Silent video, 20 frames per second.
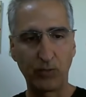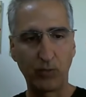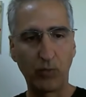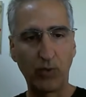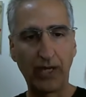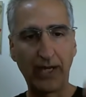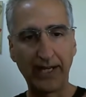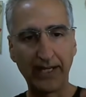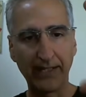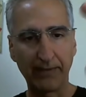
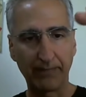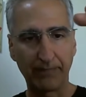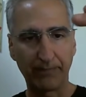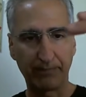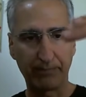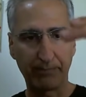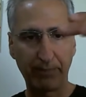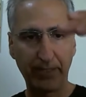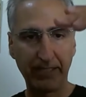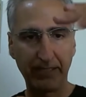wide
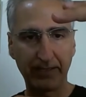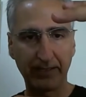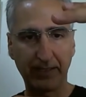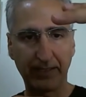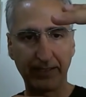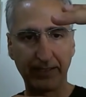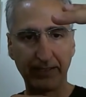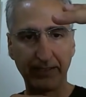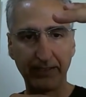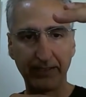piece
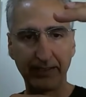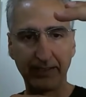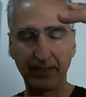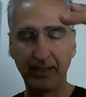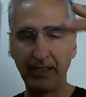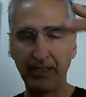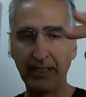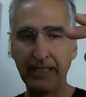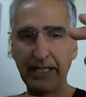like this,